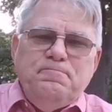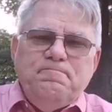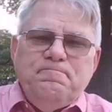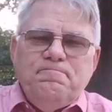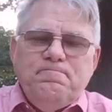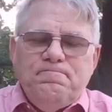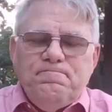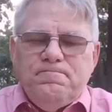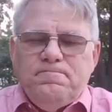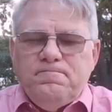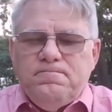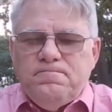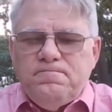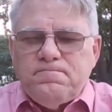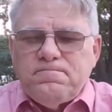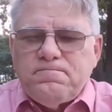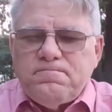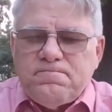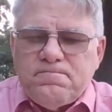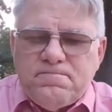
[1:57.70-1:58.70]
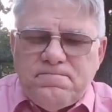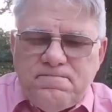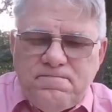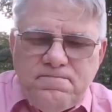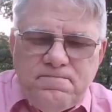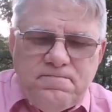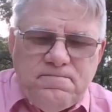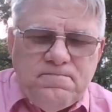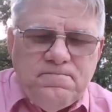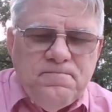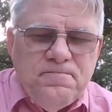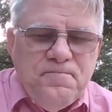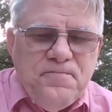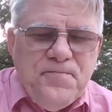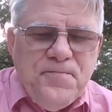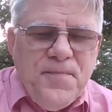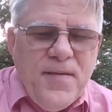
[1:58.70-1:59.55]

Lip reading: (no one is talking)